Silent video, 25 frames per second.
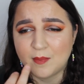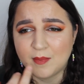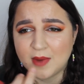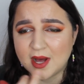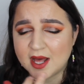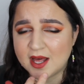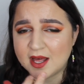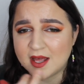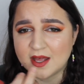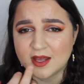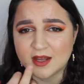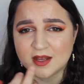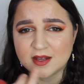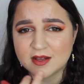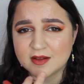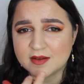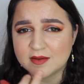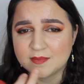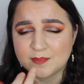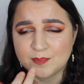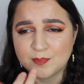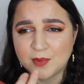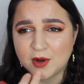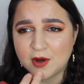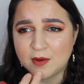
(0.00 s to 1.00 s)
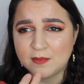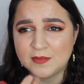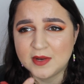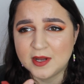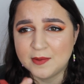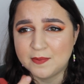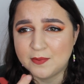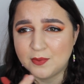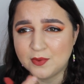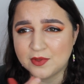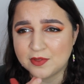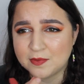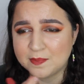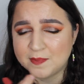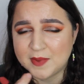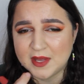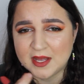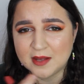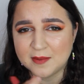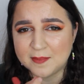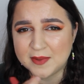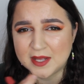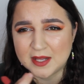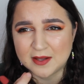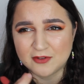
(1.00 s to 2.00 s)
my bottom lip was
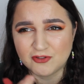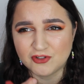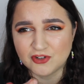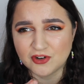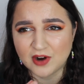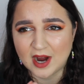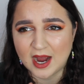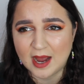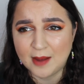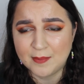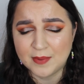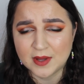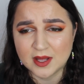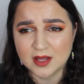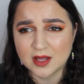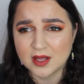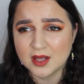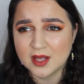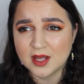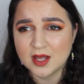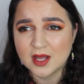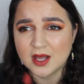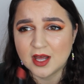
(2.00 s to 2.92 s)
be a bit dry, but